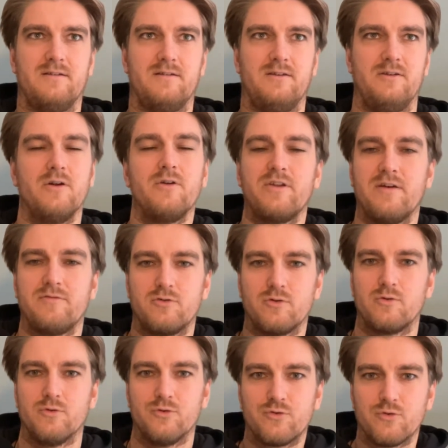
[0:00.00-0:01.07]
you don't have to
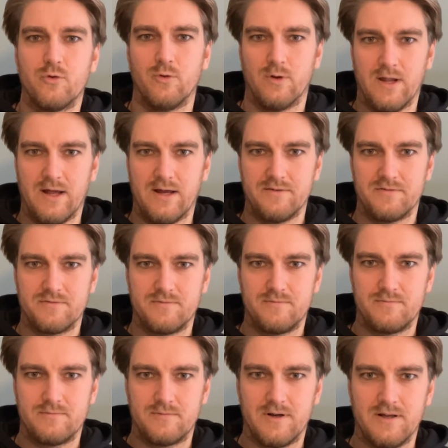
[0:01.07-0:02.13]
control life,
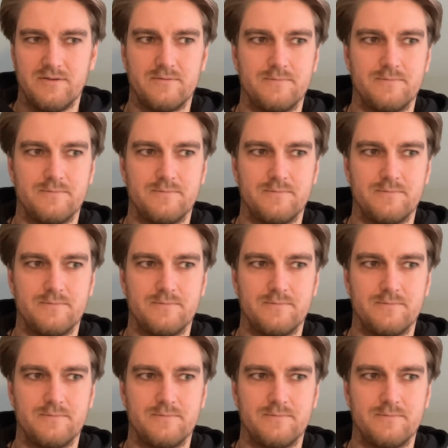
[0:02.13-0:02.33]
right?